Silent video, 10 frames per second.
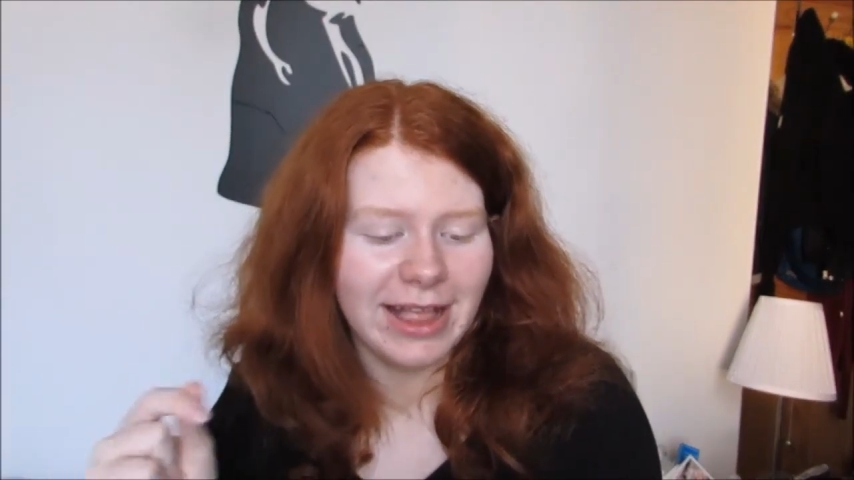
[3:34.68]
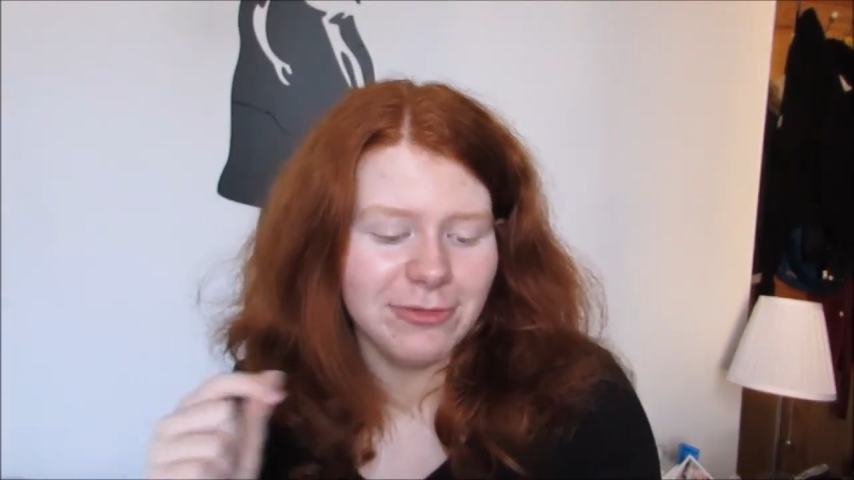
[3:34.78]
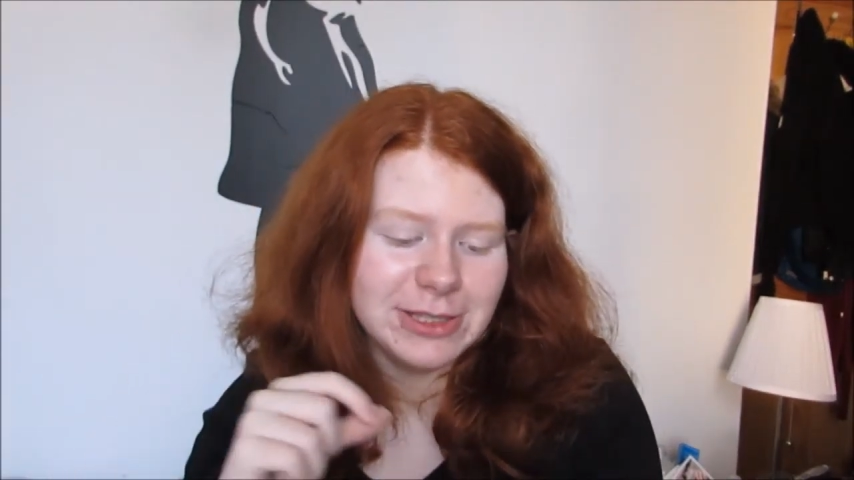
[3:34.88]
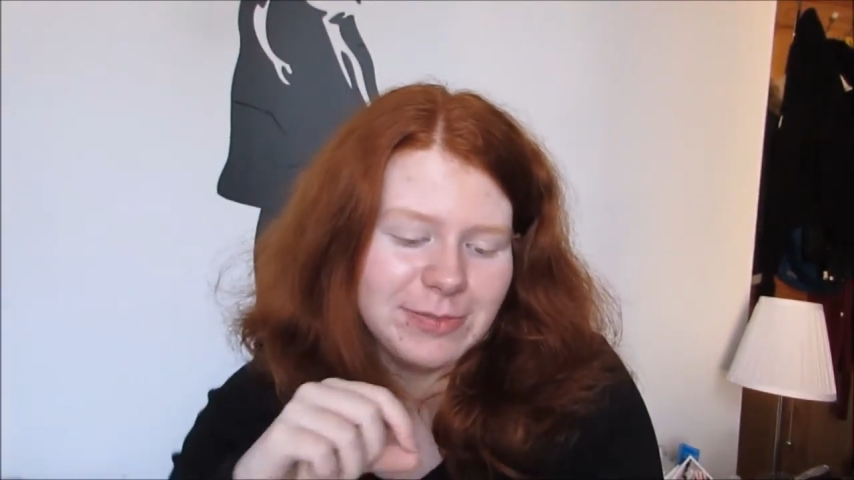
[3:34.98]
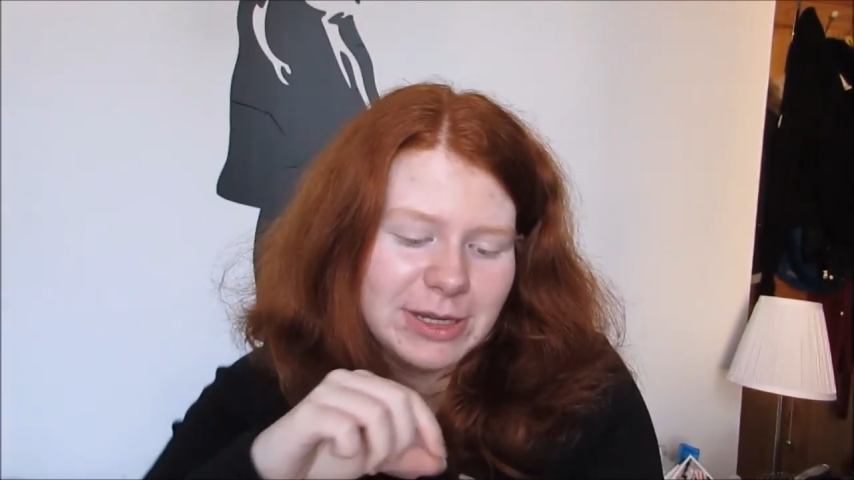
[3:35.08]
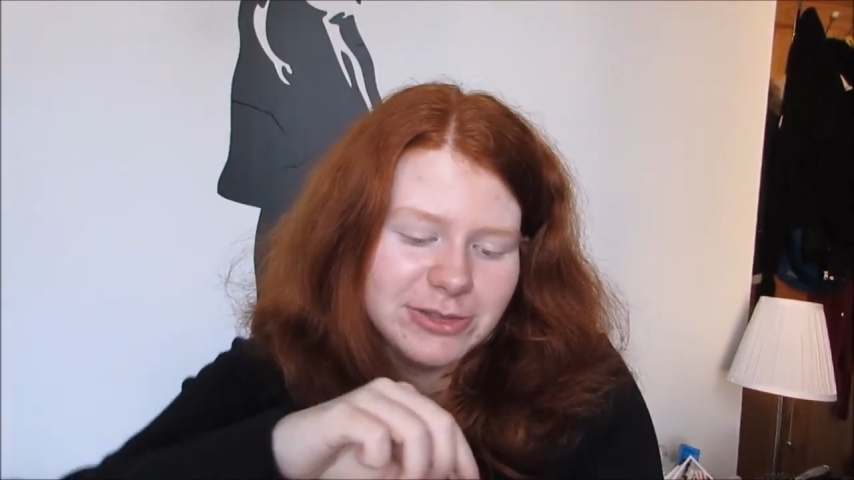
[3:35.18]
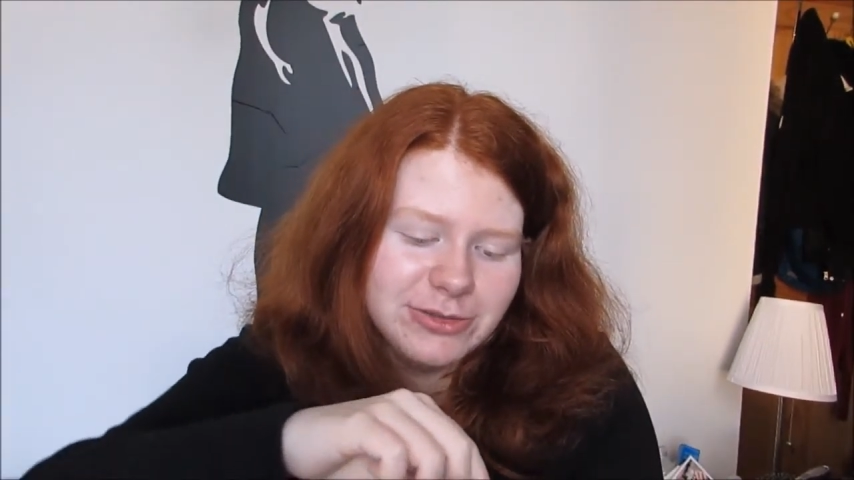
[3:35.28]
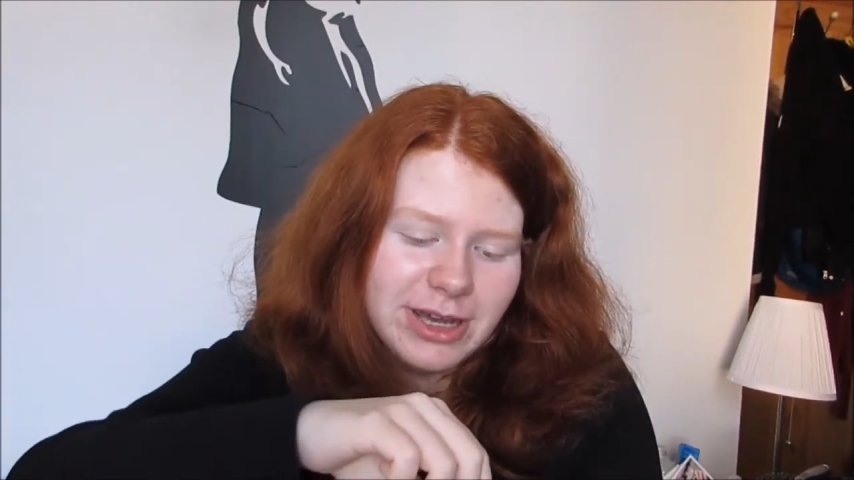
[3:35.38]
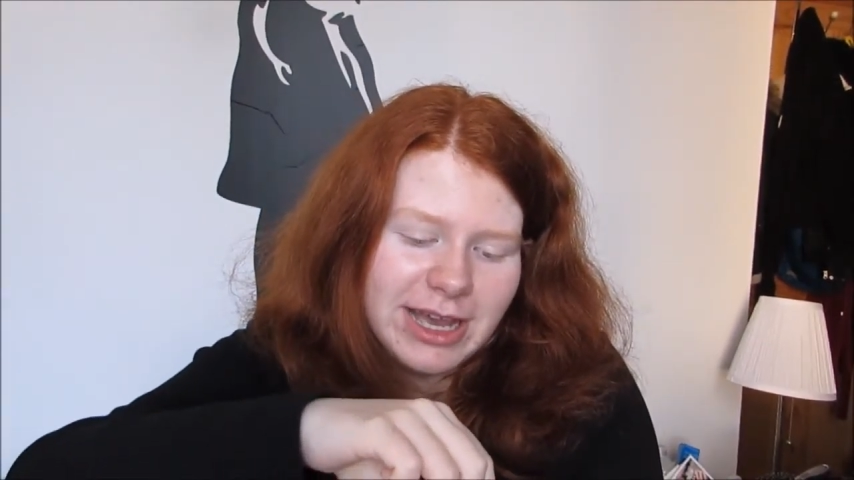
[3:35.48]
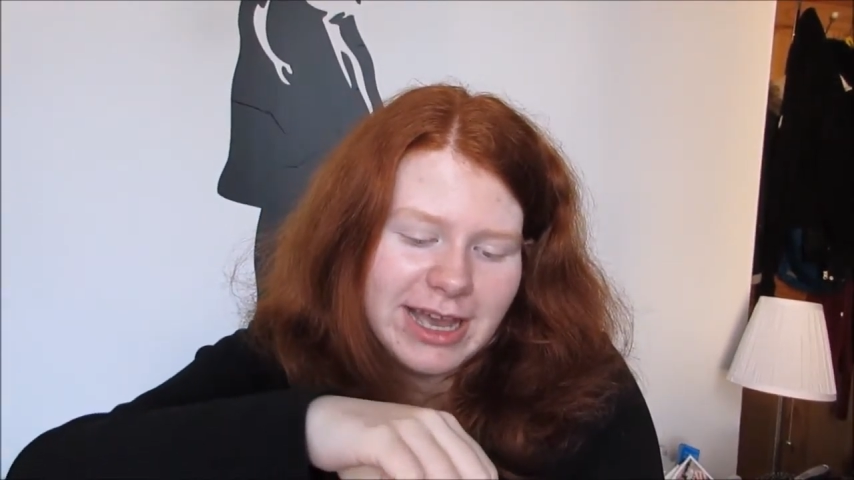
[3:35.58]
Halloween
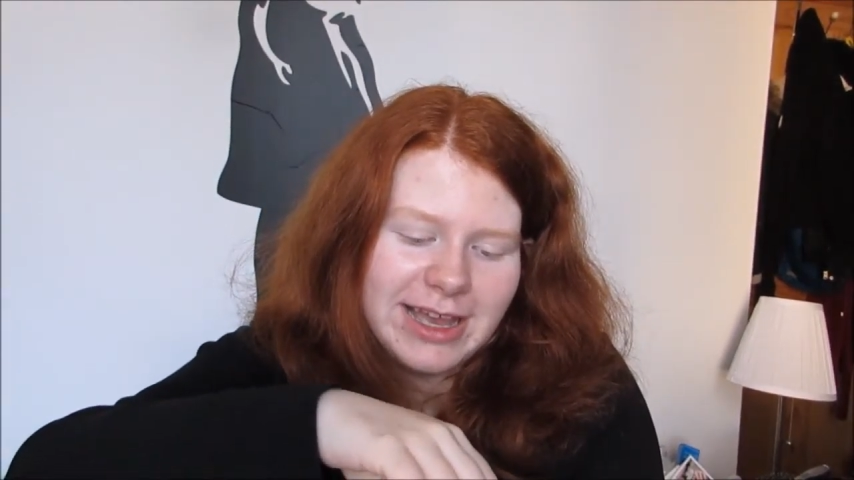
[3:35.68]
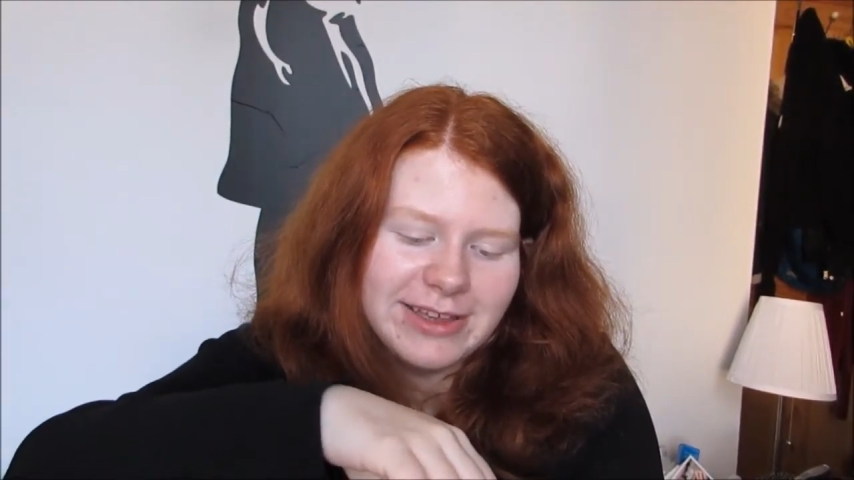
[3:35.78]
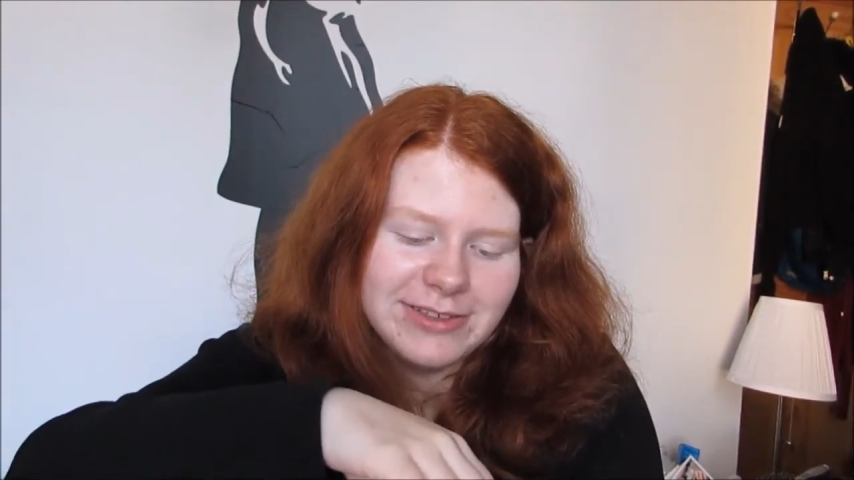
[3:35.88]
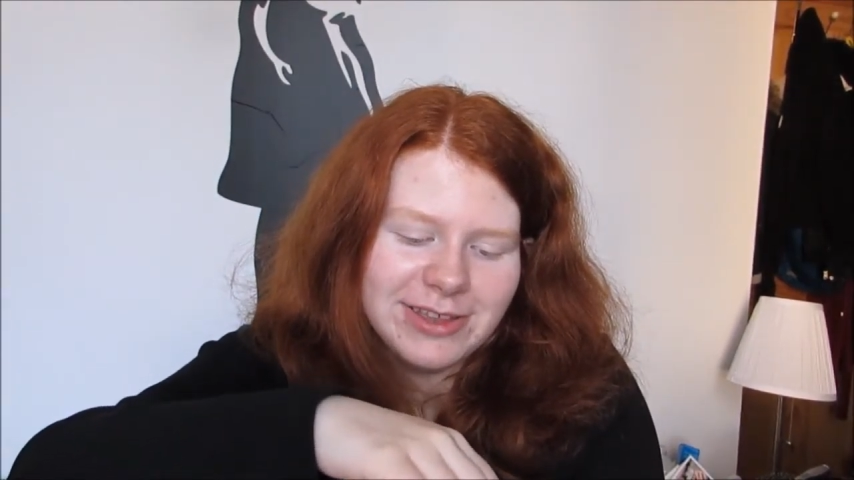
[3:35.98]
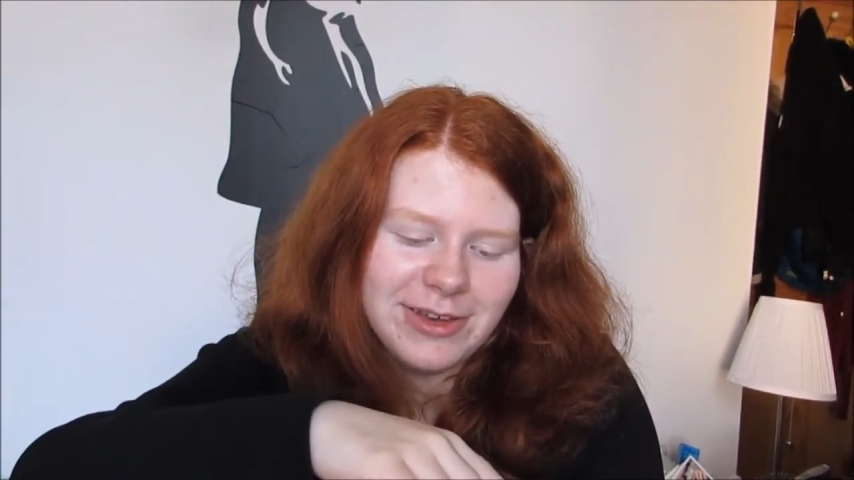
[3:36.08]
special, and